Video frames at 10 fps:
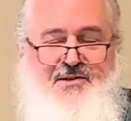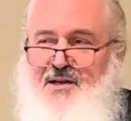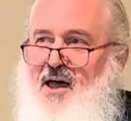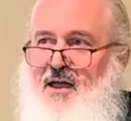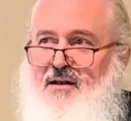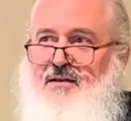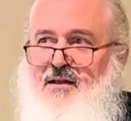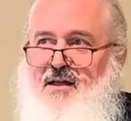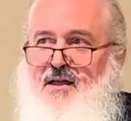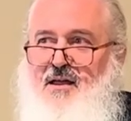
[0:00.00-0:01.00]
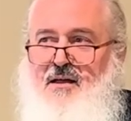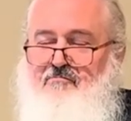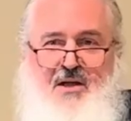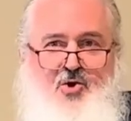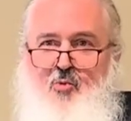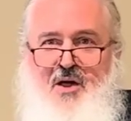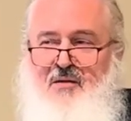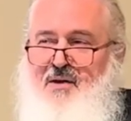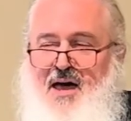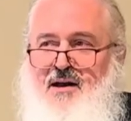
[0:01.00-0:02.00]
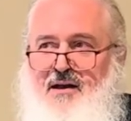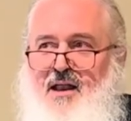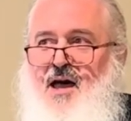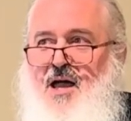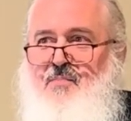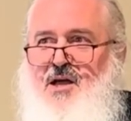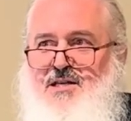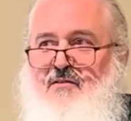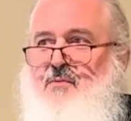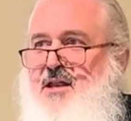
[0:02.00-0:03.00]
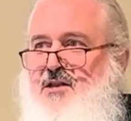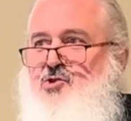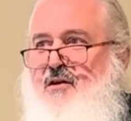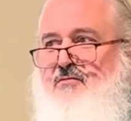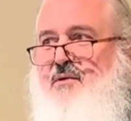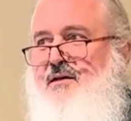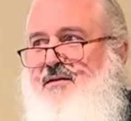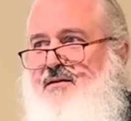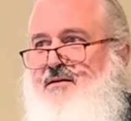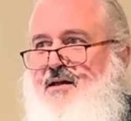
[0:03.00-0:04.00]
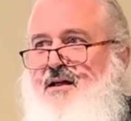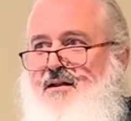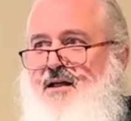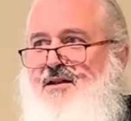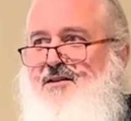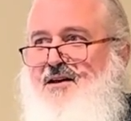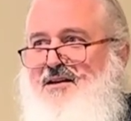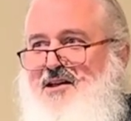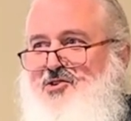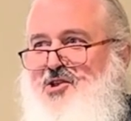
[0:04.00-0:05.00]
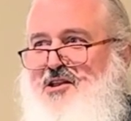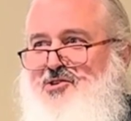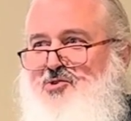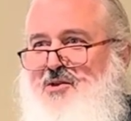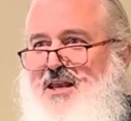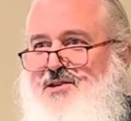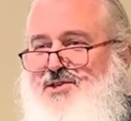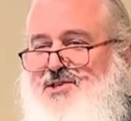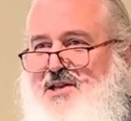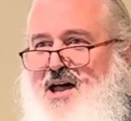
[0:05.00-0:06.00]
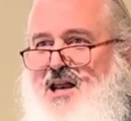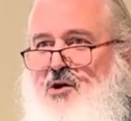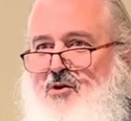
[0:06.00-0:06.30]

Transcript: in sight. But nobody batted an eye because everybody knew everybody. And, and, uh, in, in a society